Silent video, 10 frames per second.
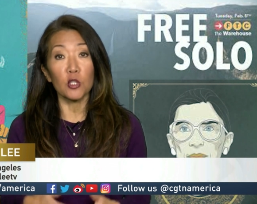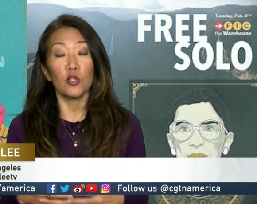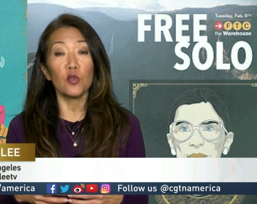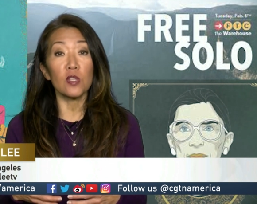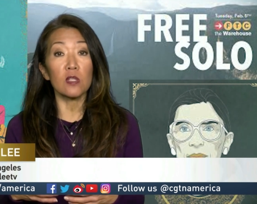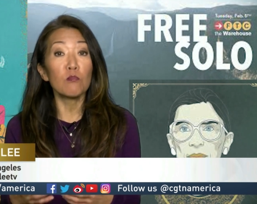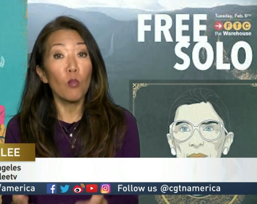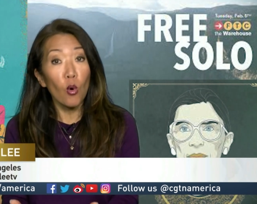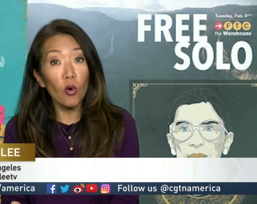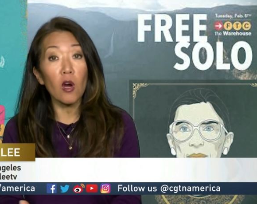Speaker 1: produces
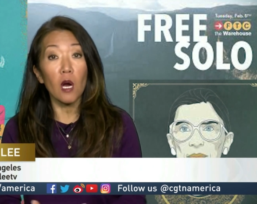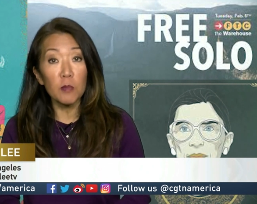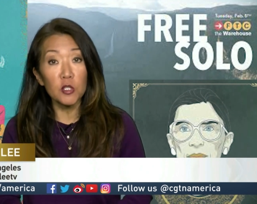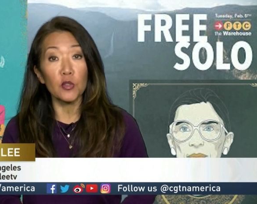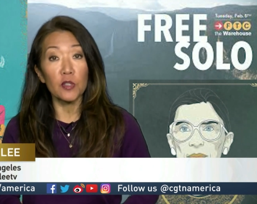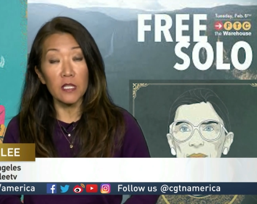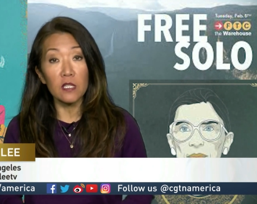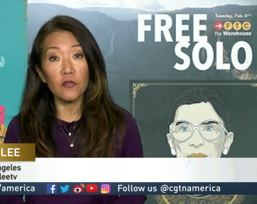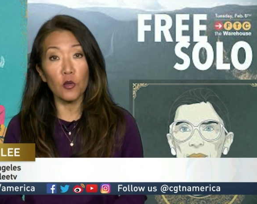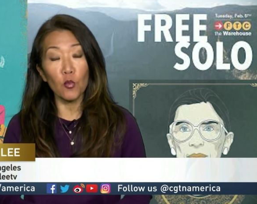more opportunities
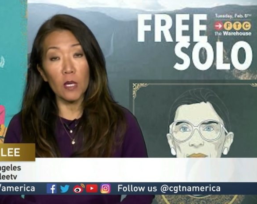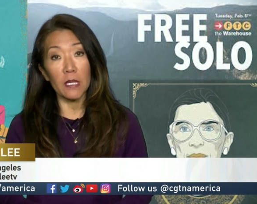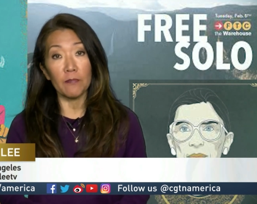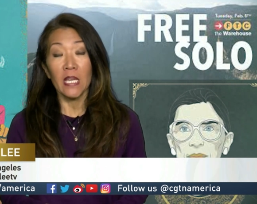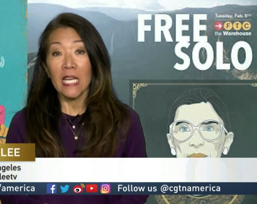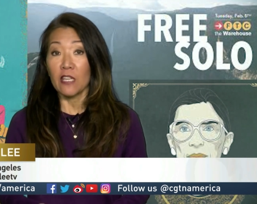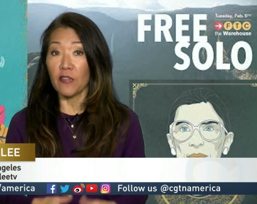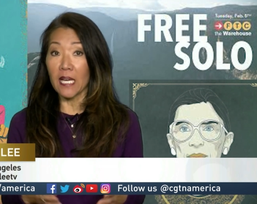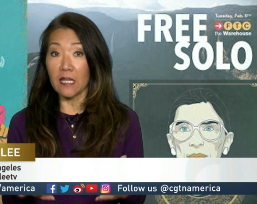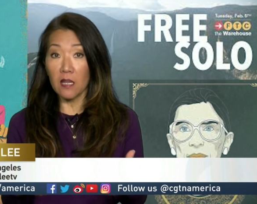for women. In
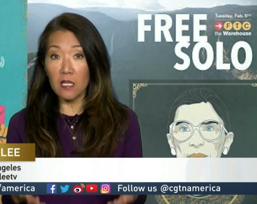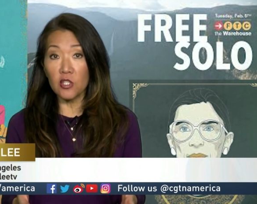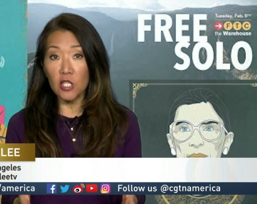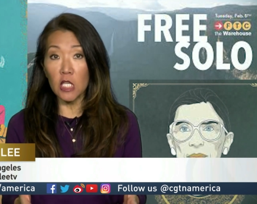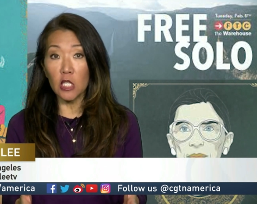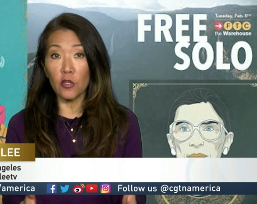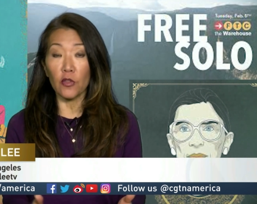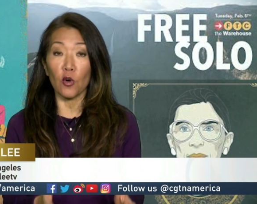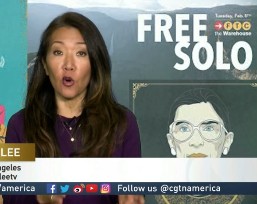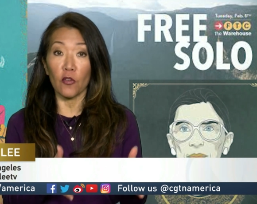fact, this year
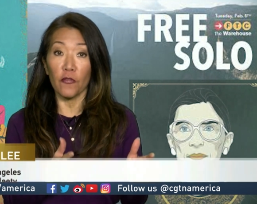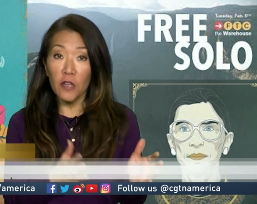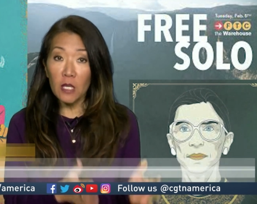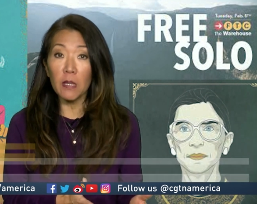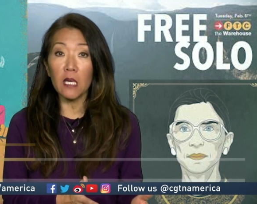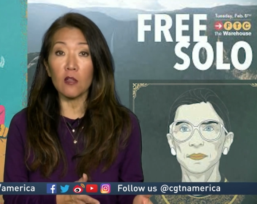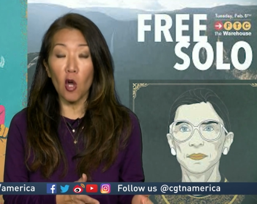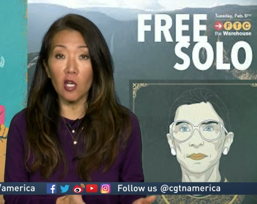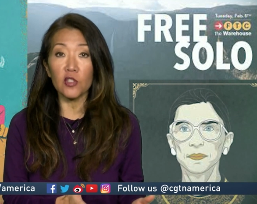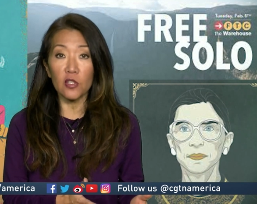there are female
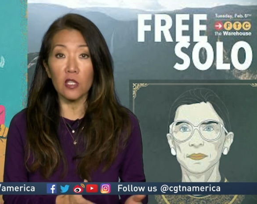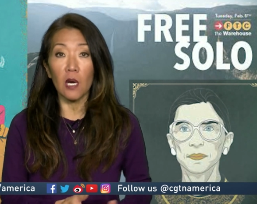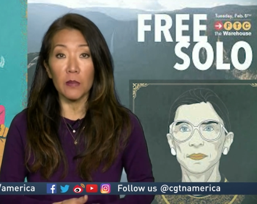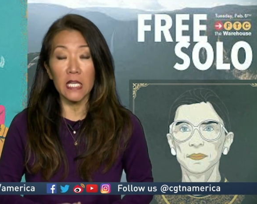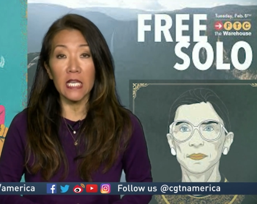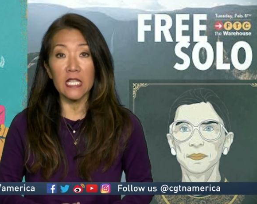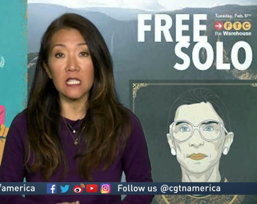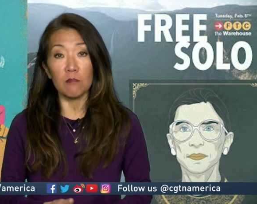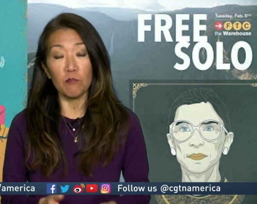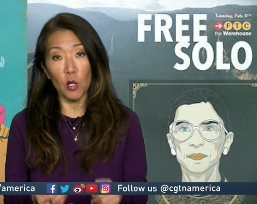Oscar nominees
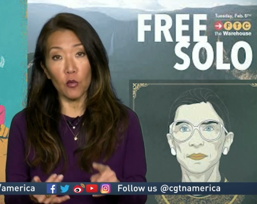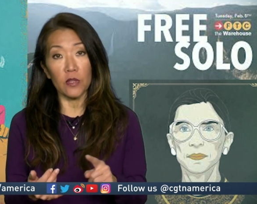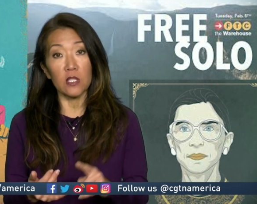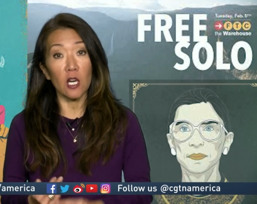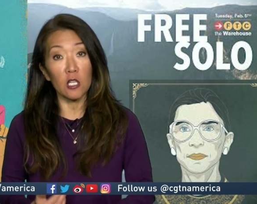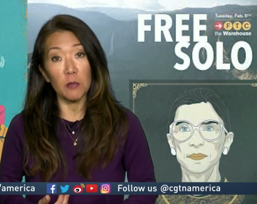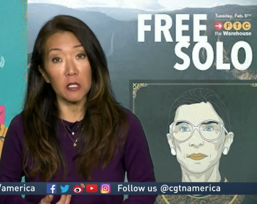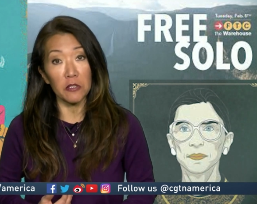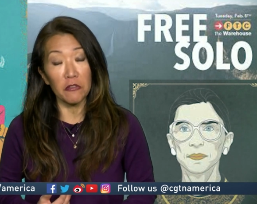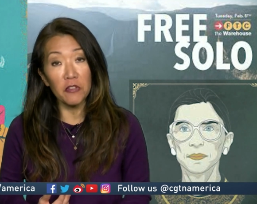in both the
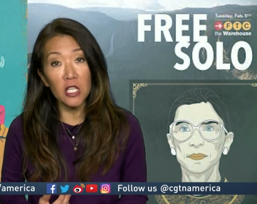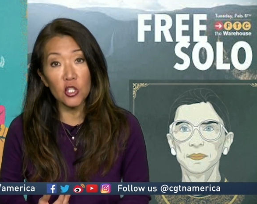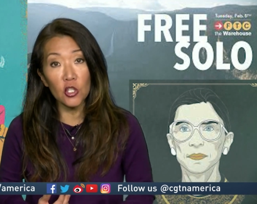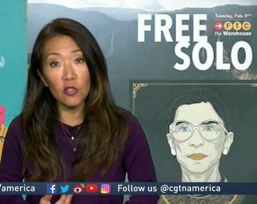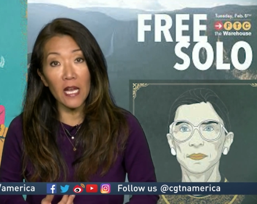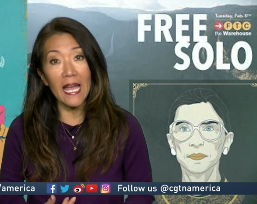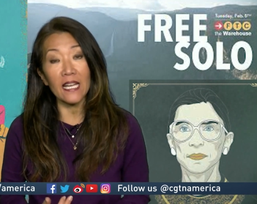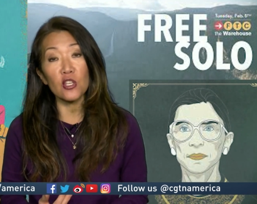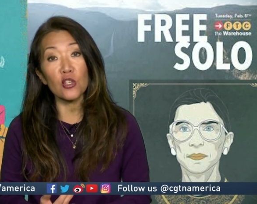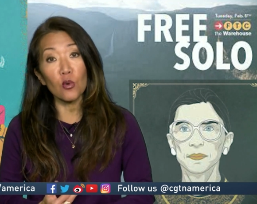documentary feature
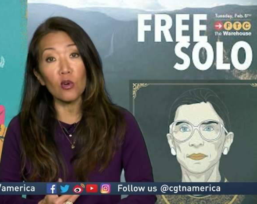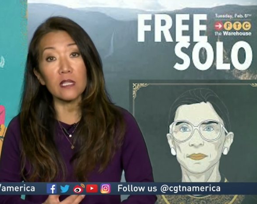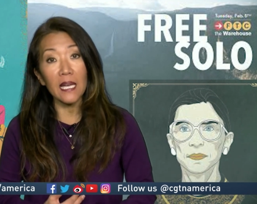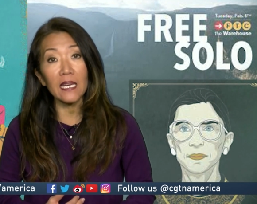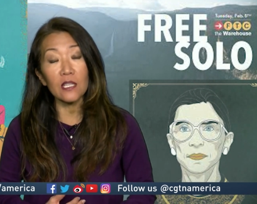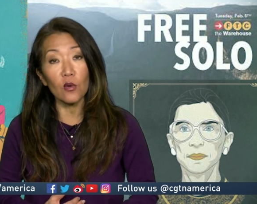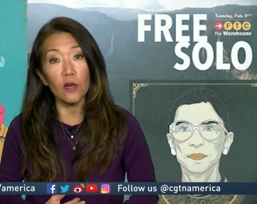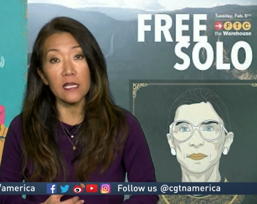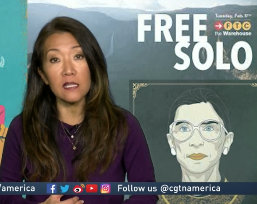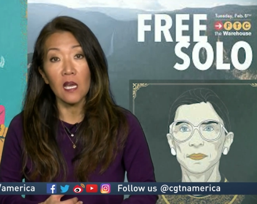and short
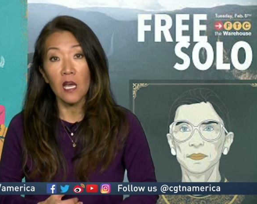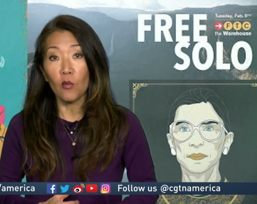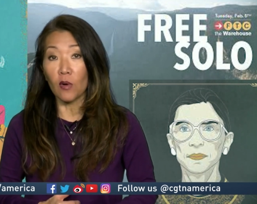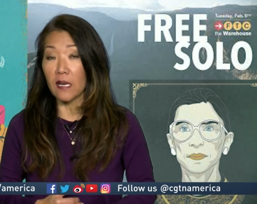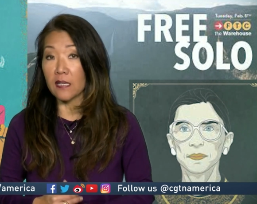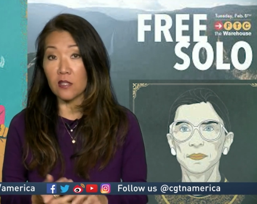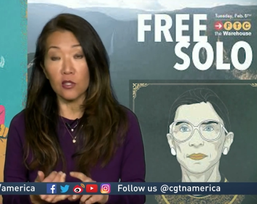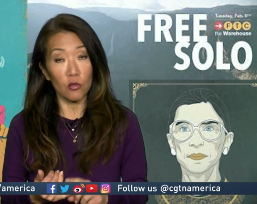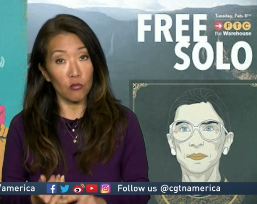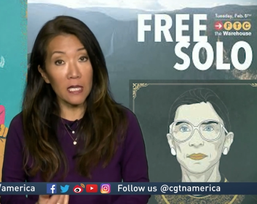categories, whereas
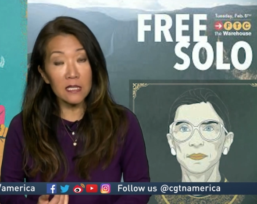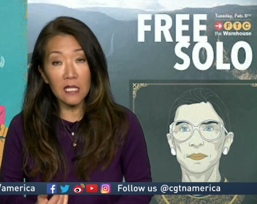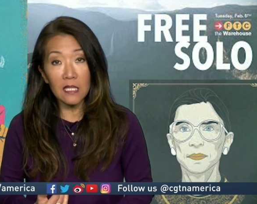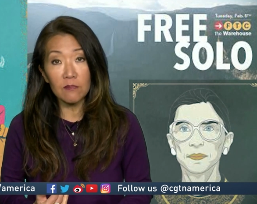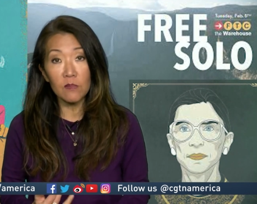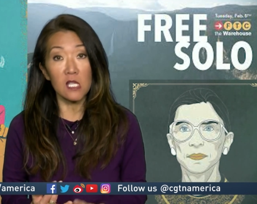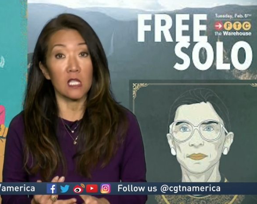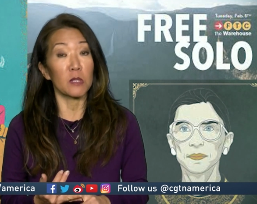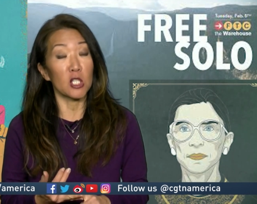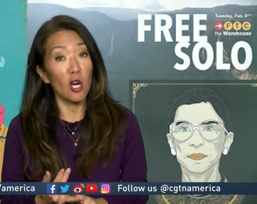directing,
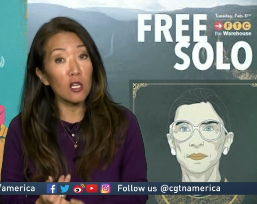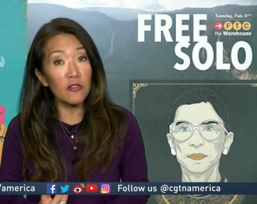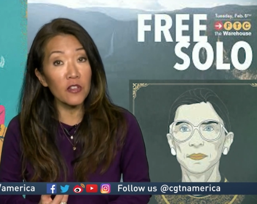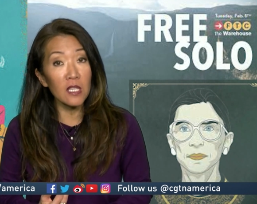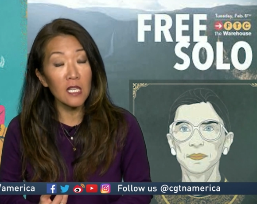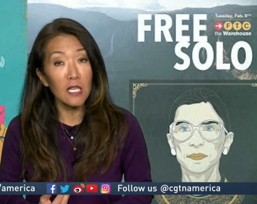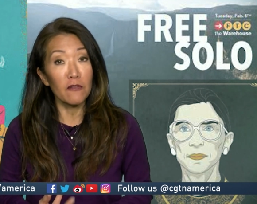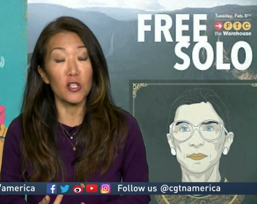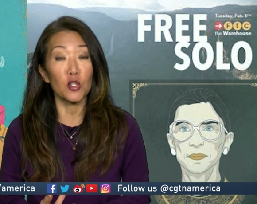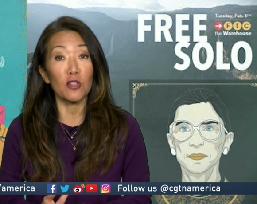cinematography,
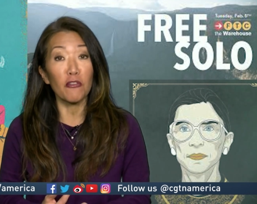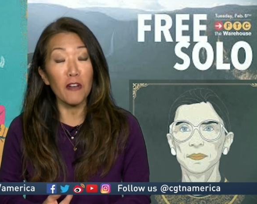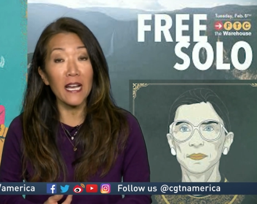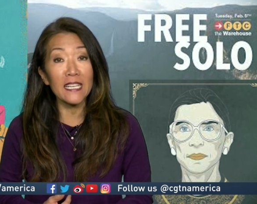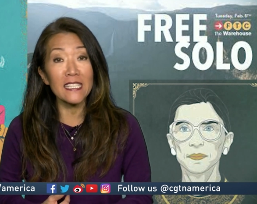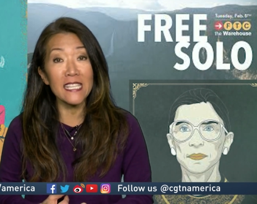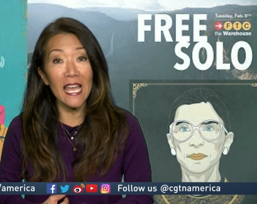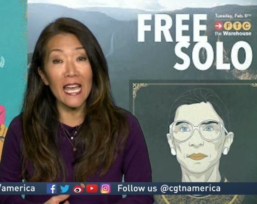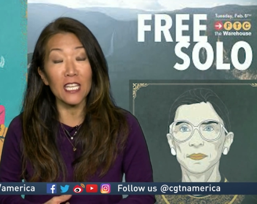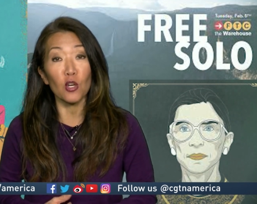visual effects,
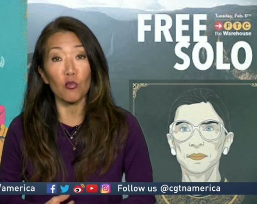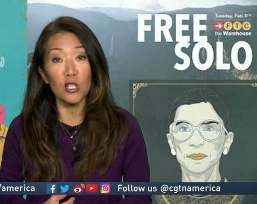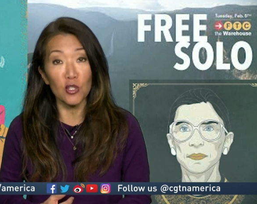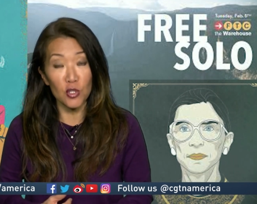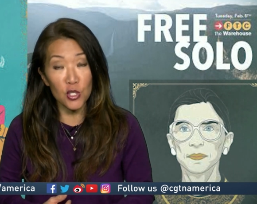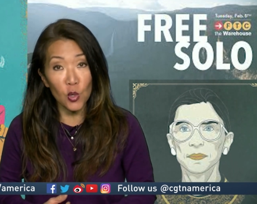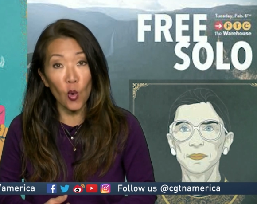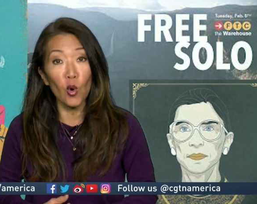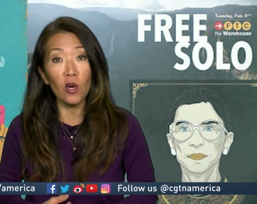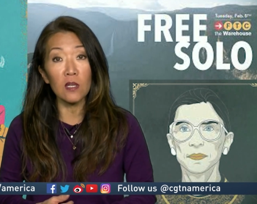and original
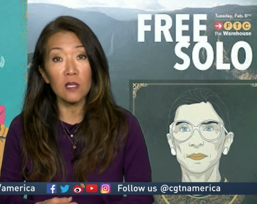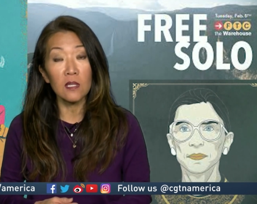score,